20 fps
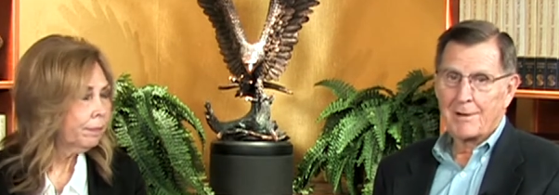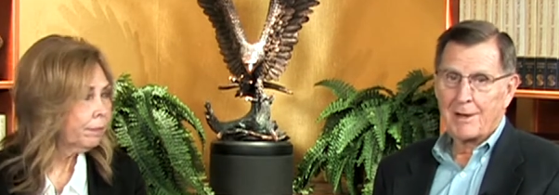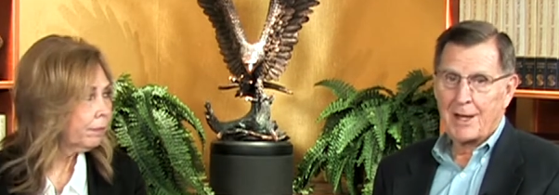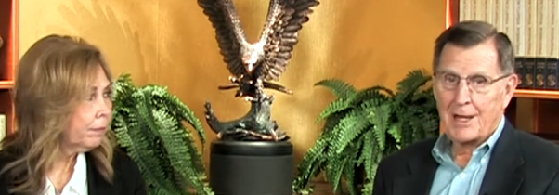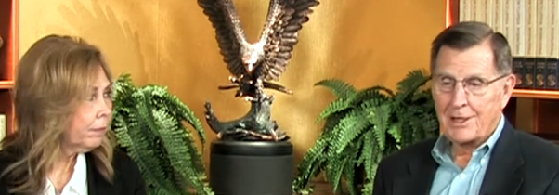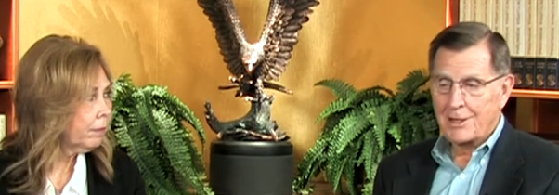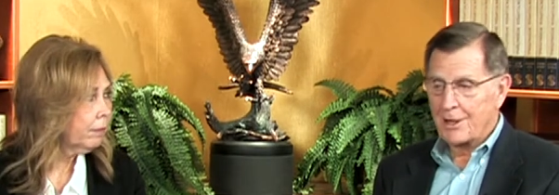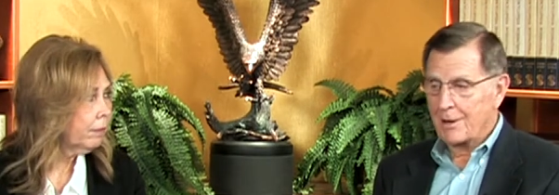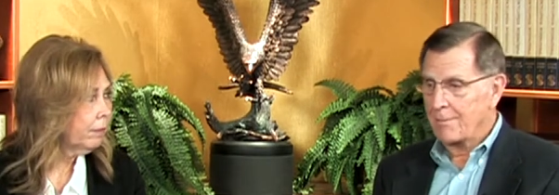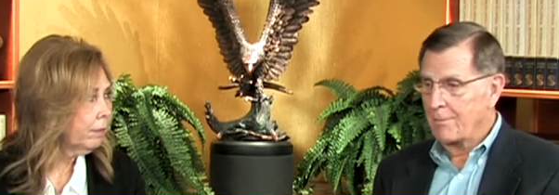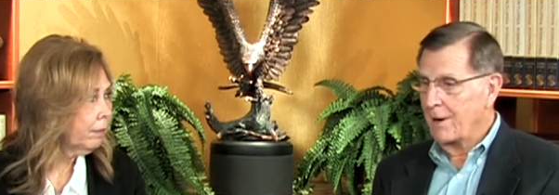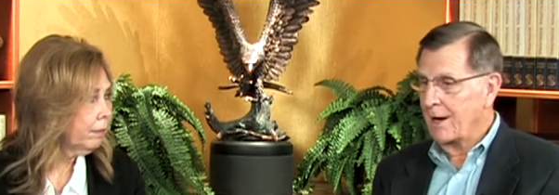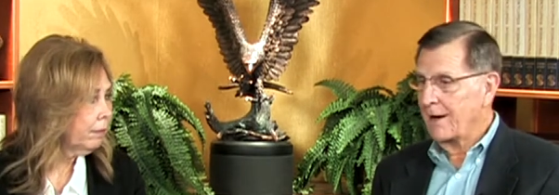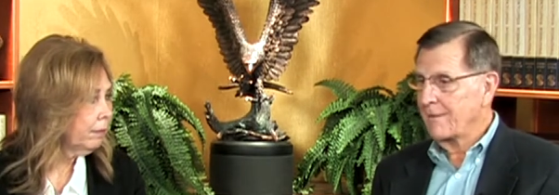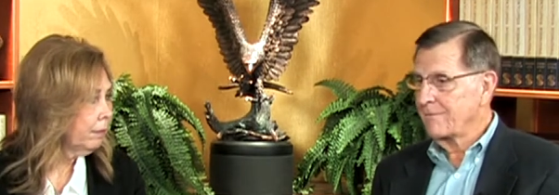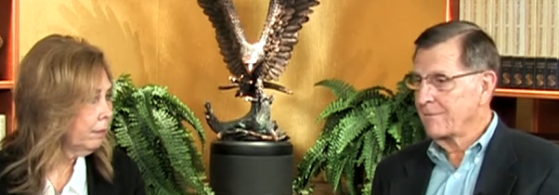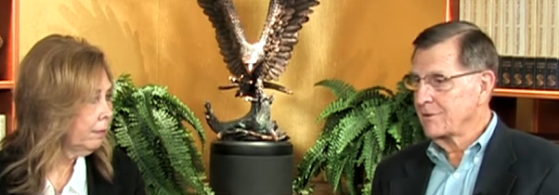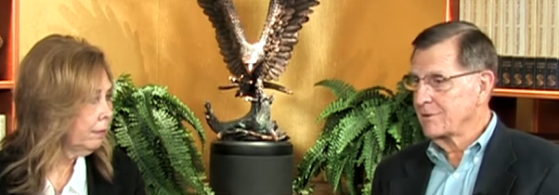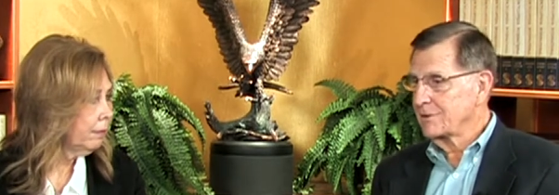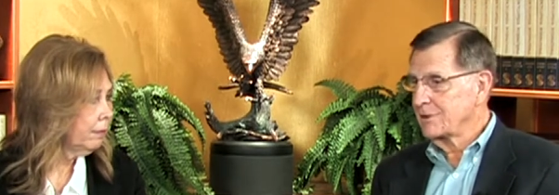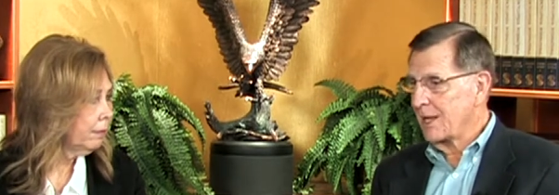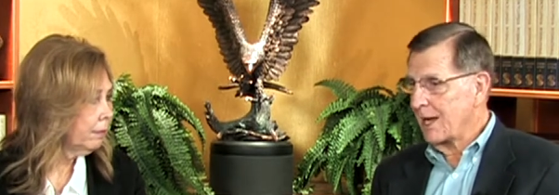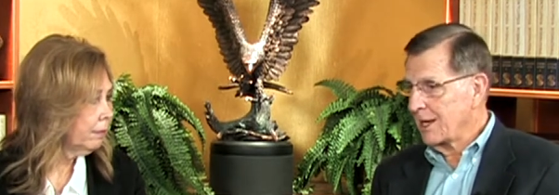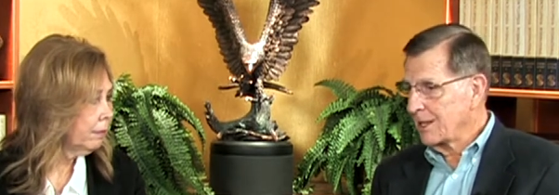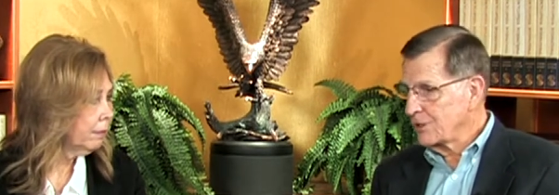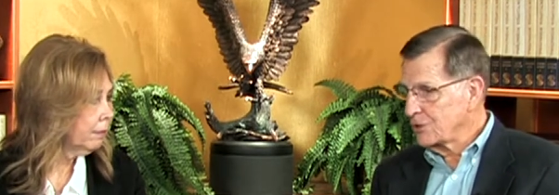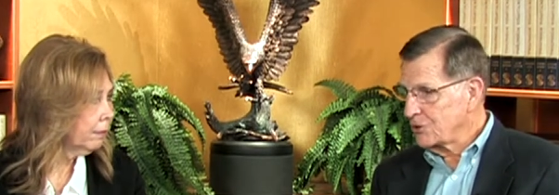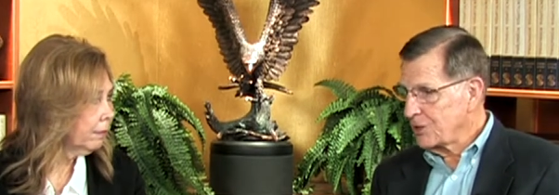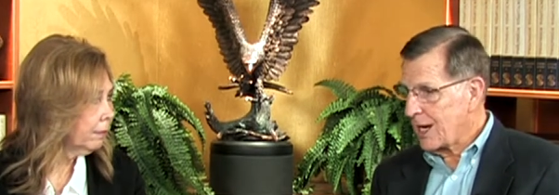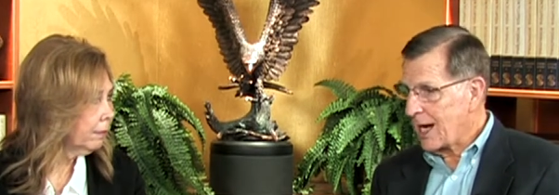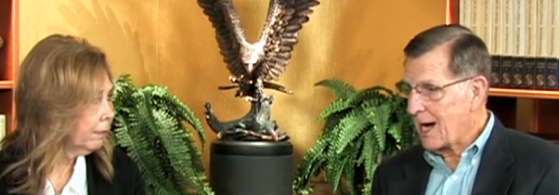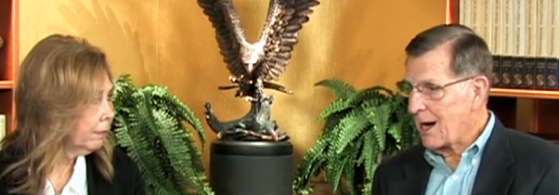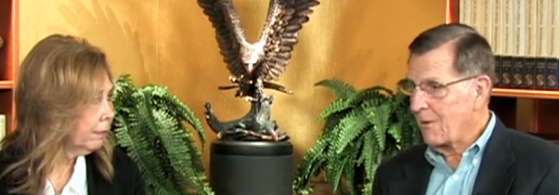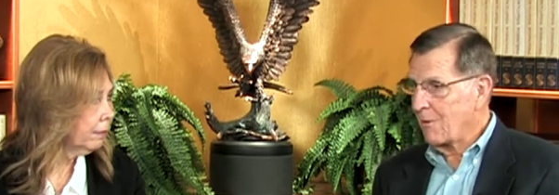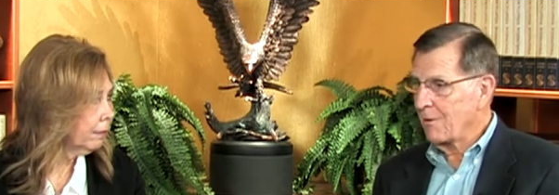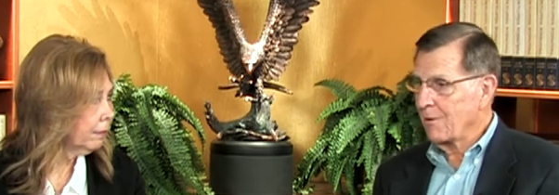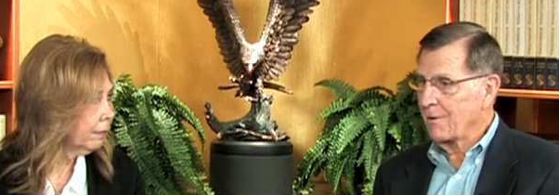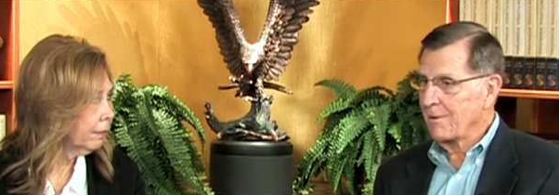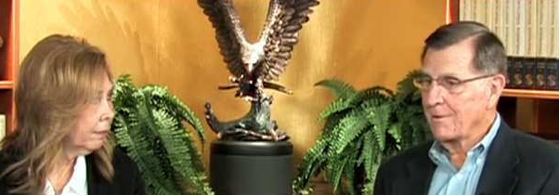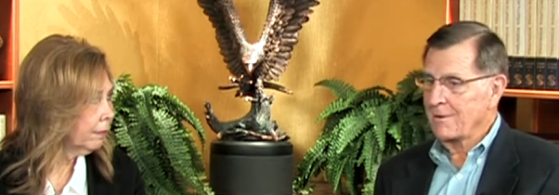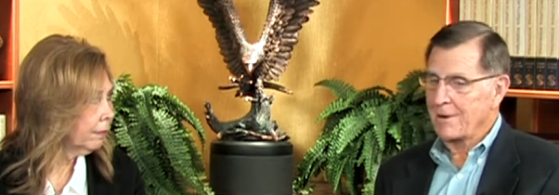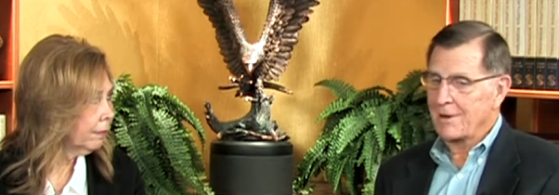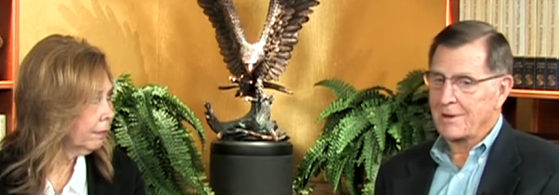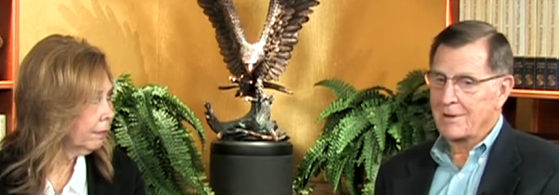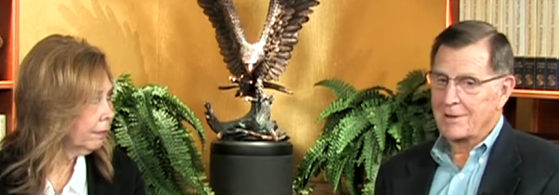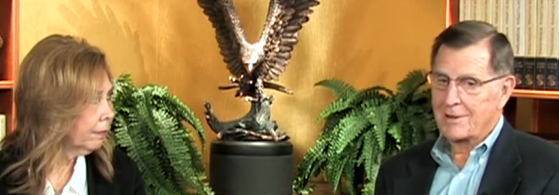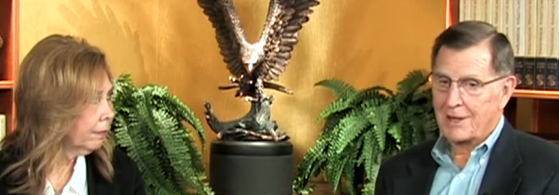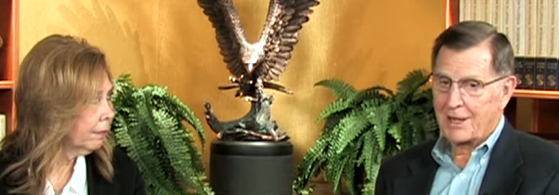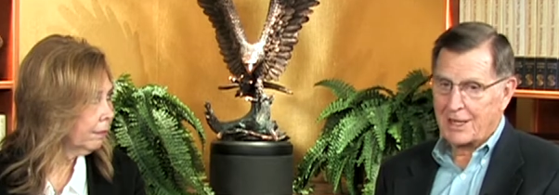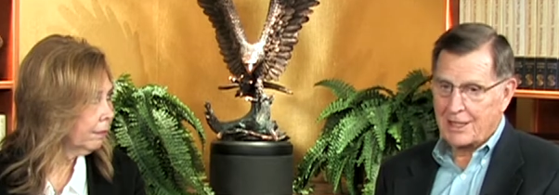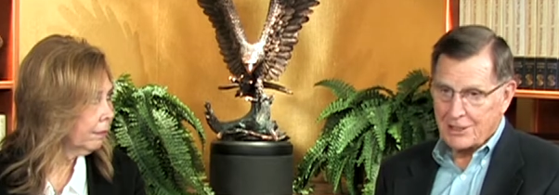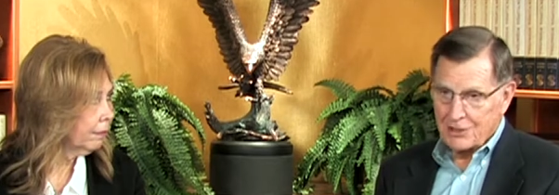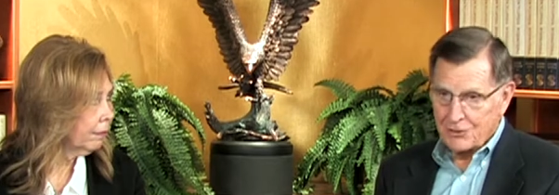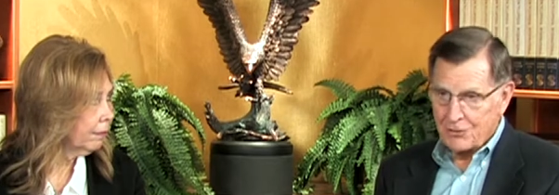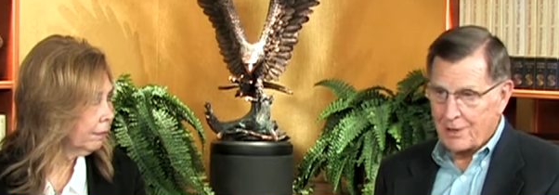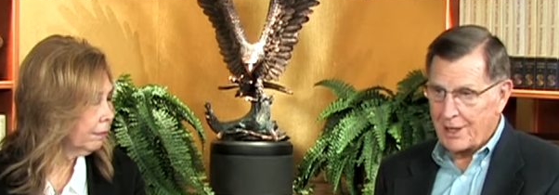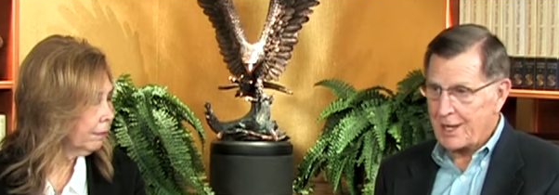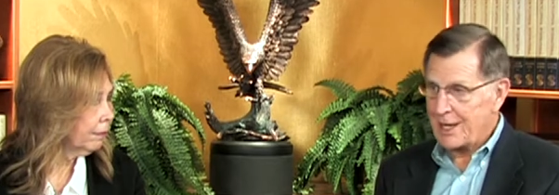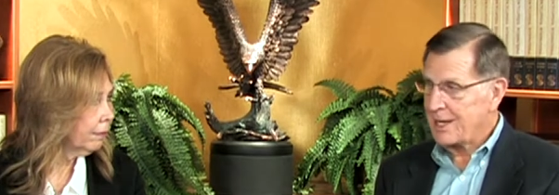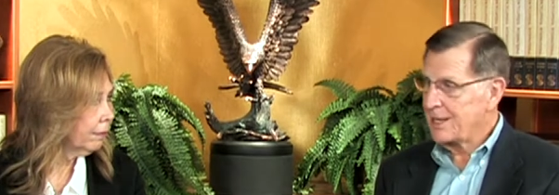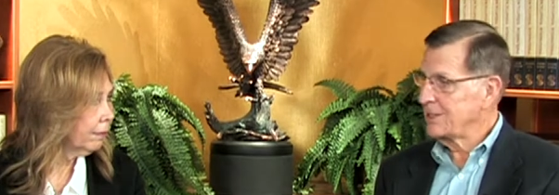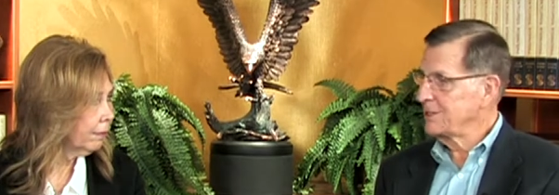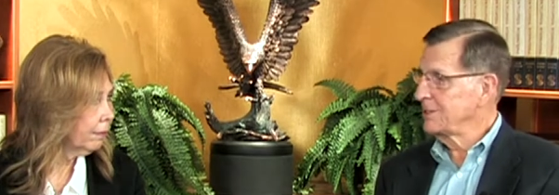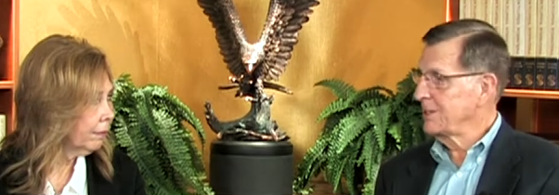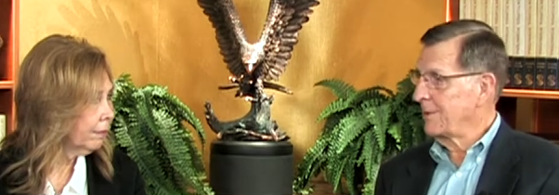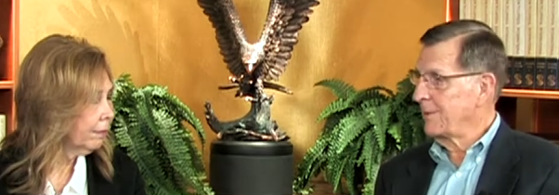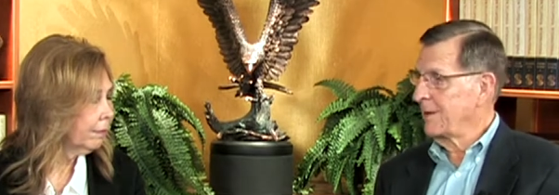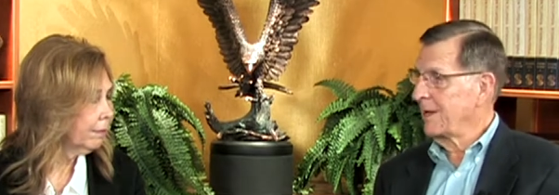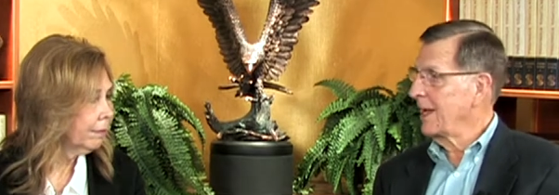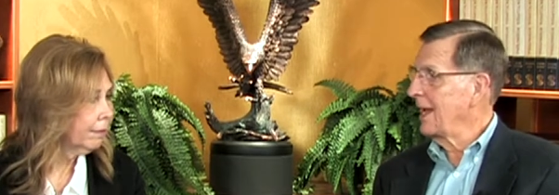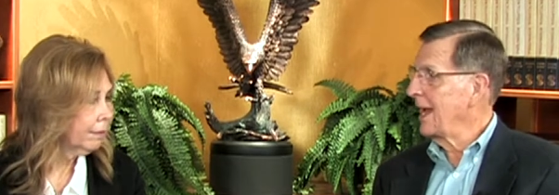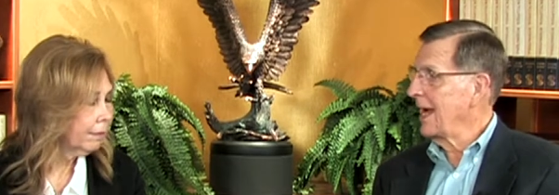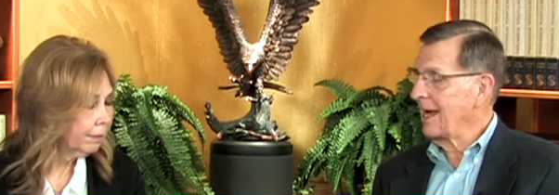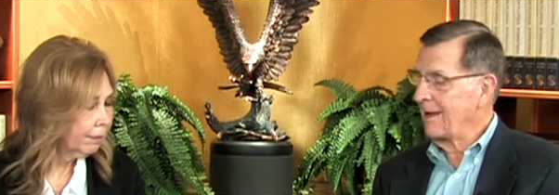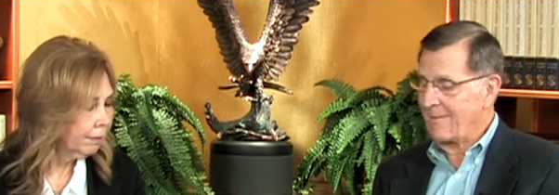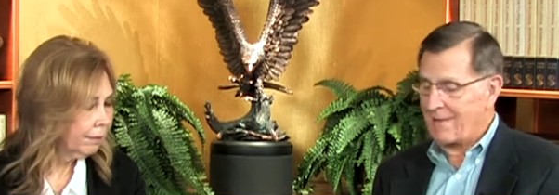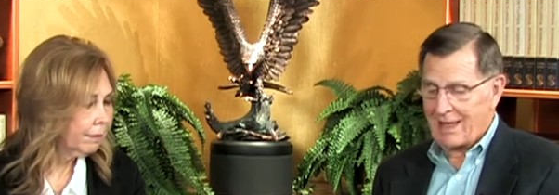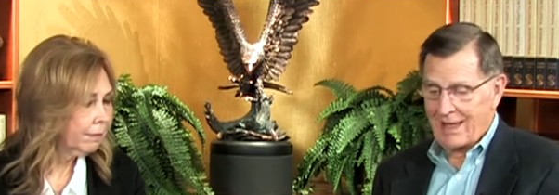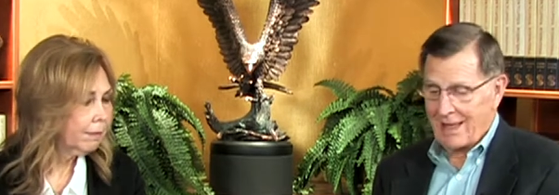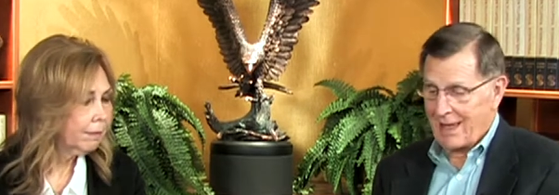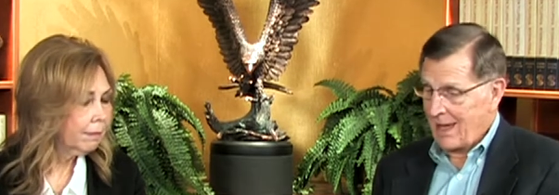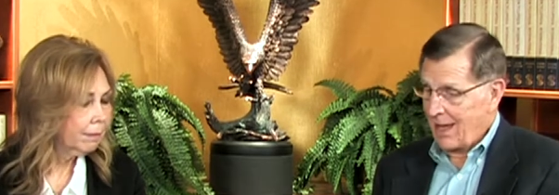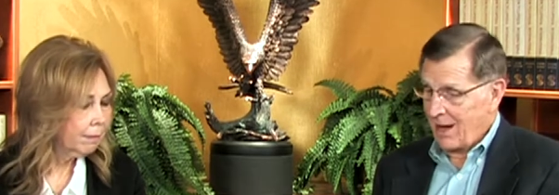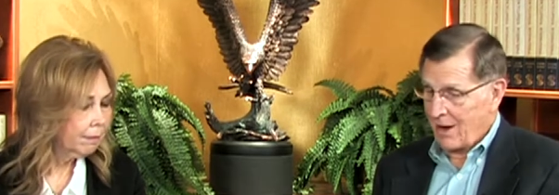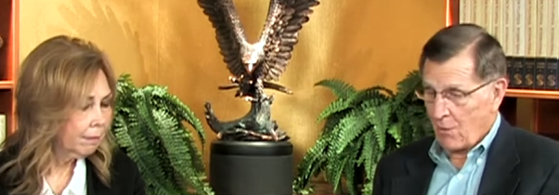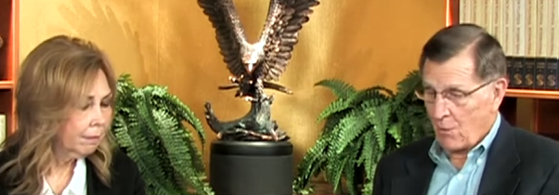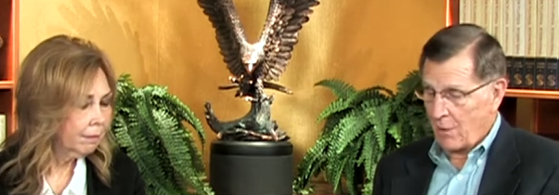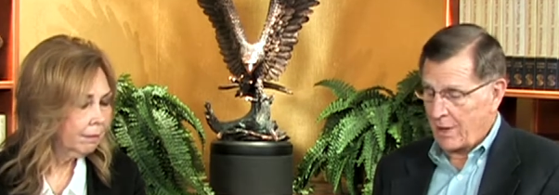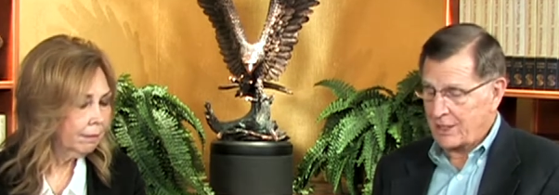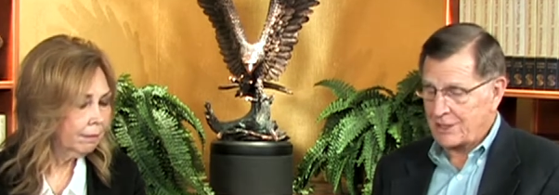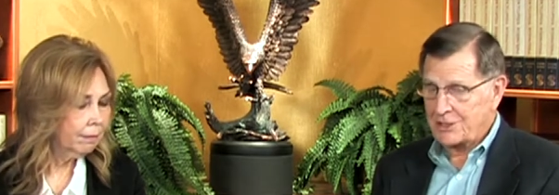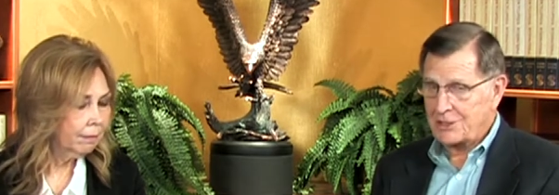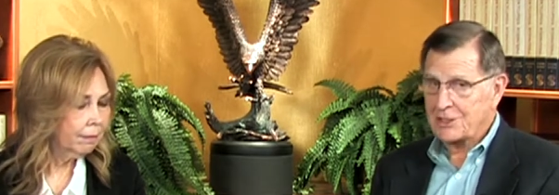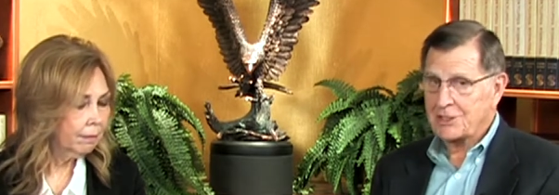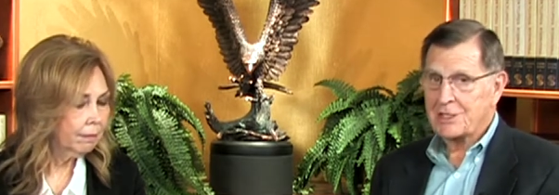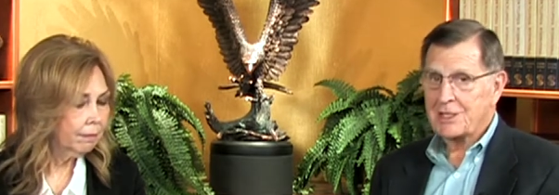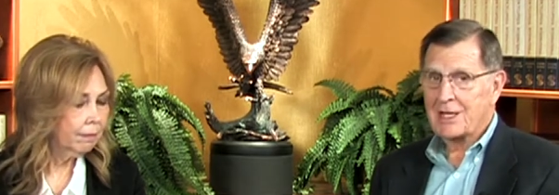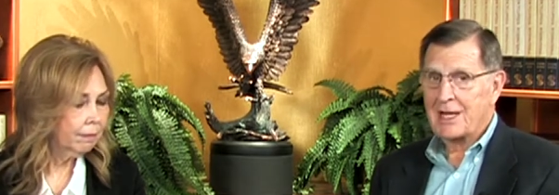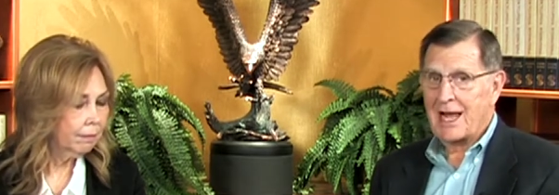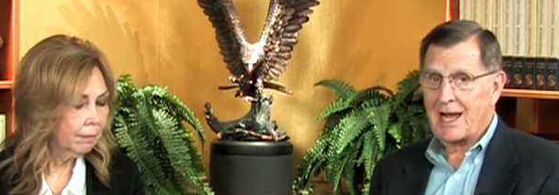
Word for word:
Speaker 1: eat our breakfast, take a shower, get dressed. I mean, it's just an